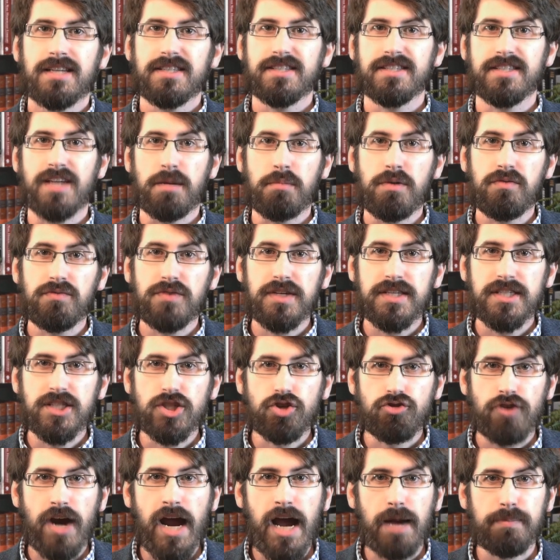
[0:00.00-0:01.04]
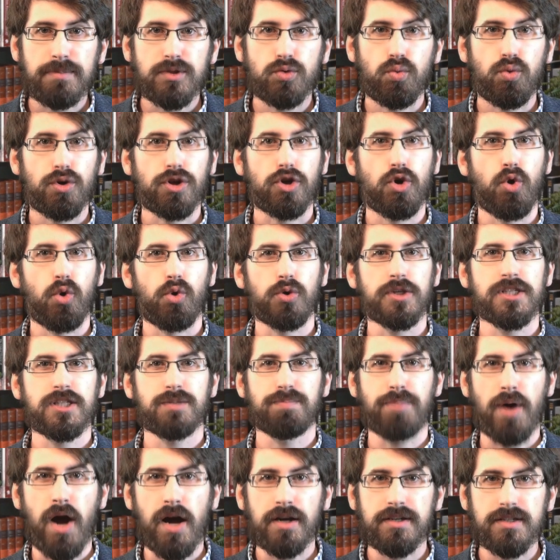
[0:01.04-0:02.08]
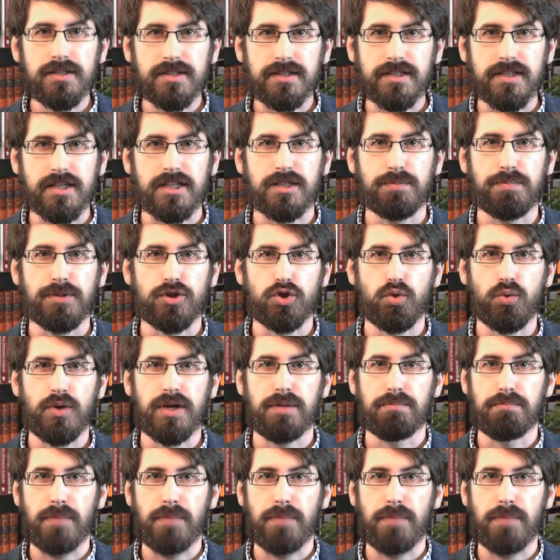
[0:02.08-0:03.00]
some of these scraps were correspondences between